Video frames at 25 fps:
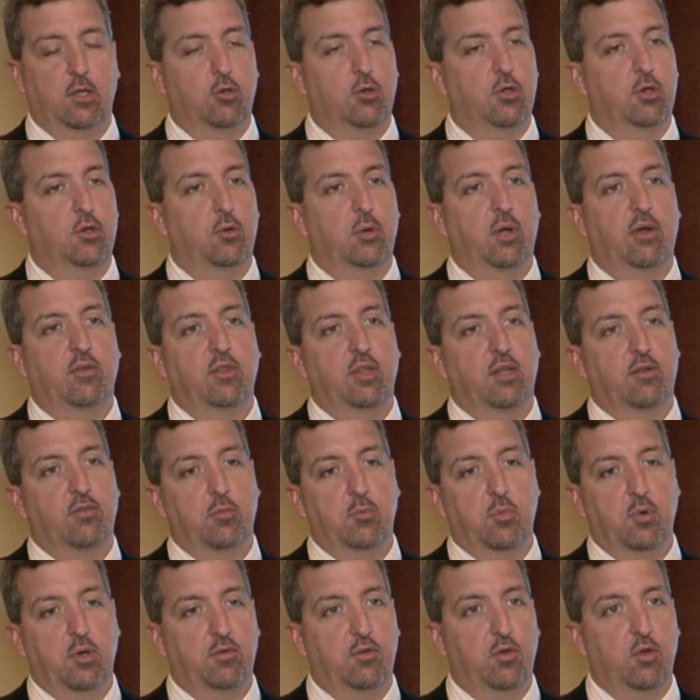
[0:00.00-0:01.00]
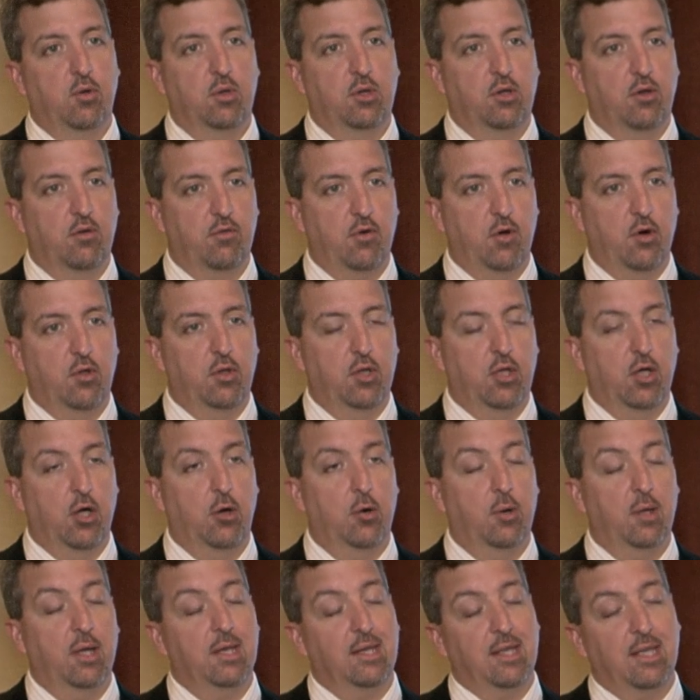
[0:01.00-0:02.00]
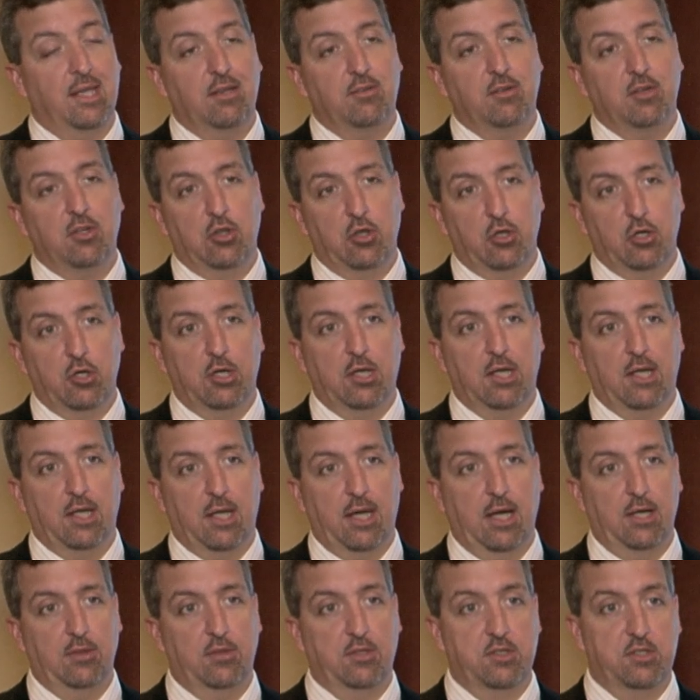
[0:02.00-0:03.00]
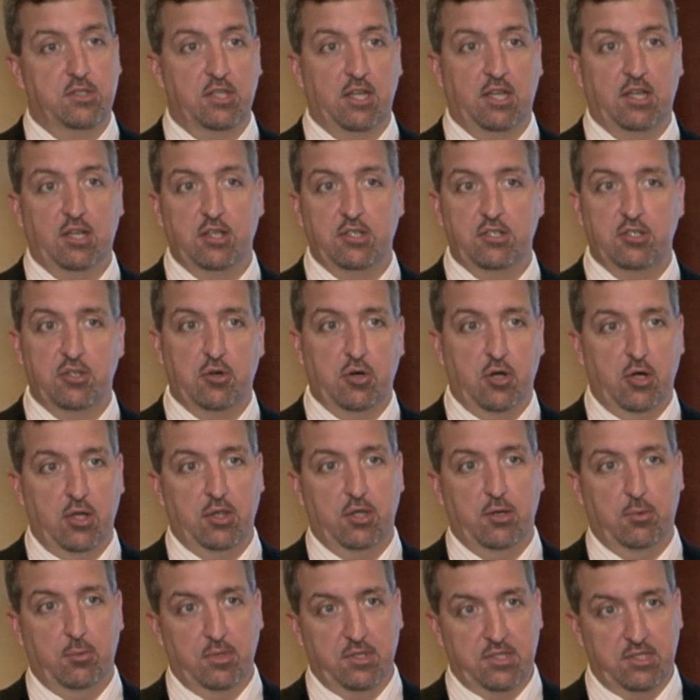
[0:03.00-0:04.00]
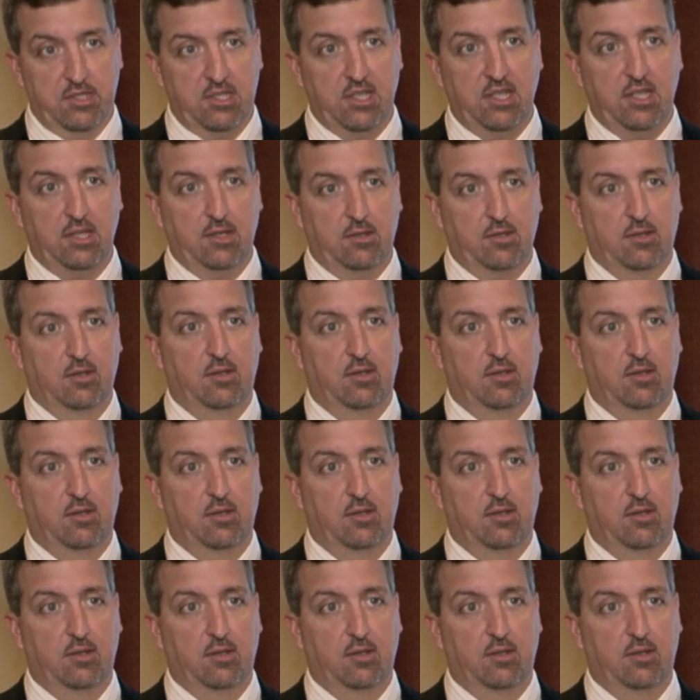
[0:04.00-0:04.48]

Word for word: You can do everything from reviewing your folio and even looking at the signature on the receipt.